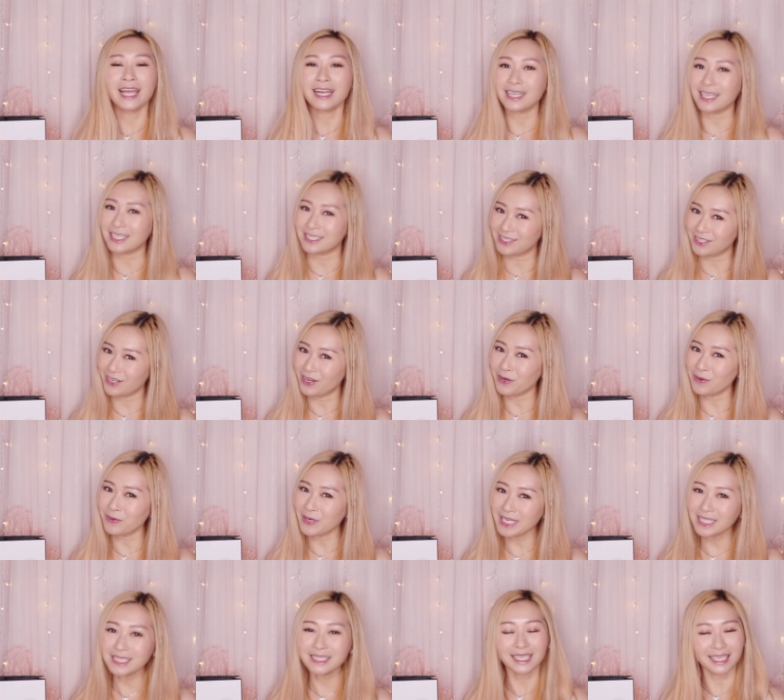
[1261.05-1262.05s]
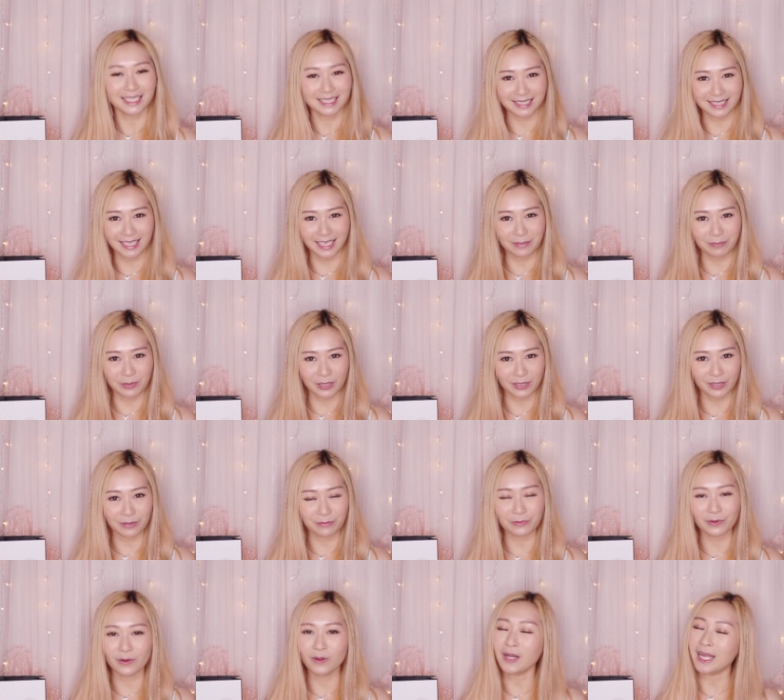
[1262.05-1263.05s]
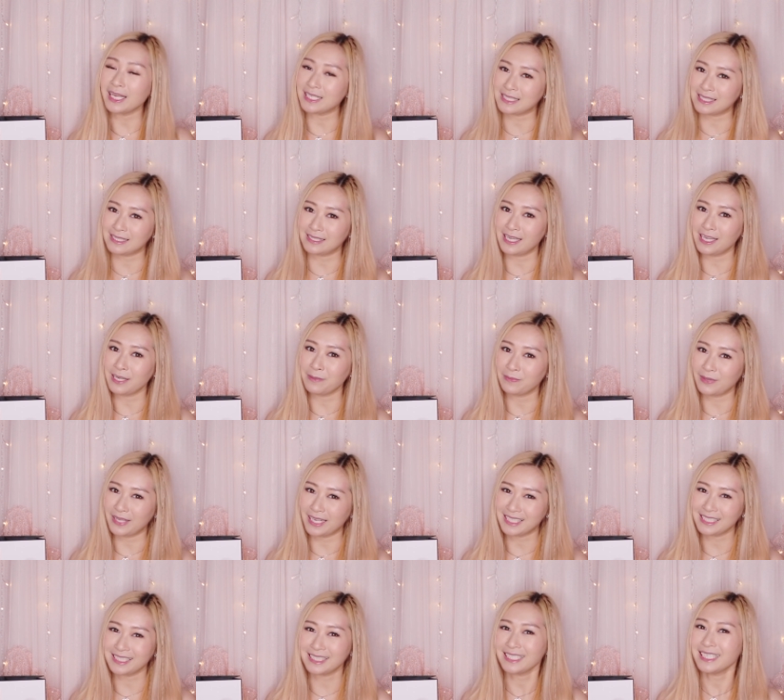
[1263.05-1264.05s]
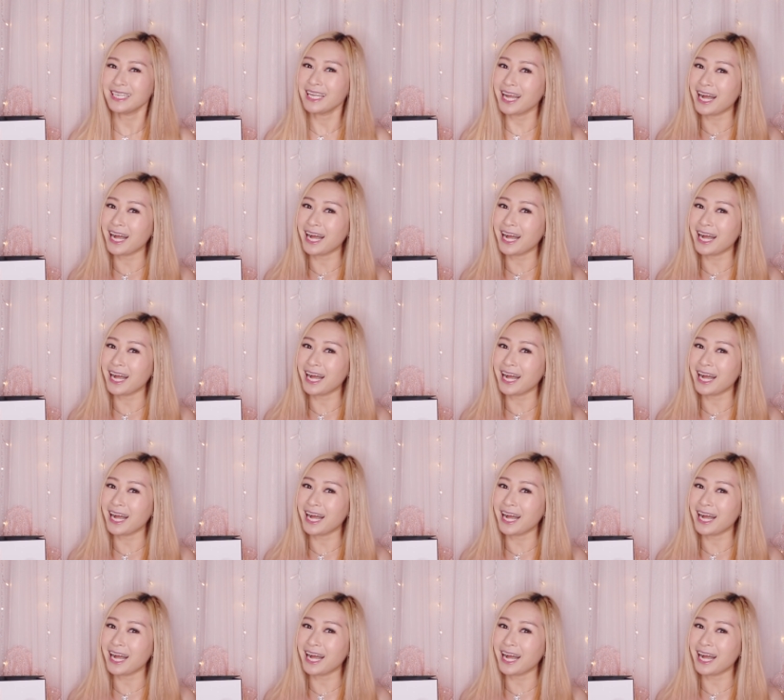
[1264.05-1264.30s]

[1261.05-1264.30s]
And as always, stay beautiful and stay blessed.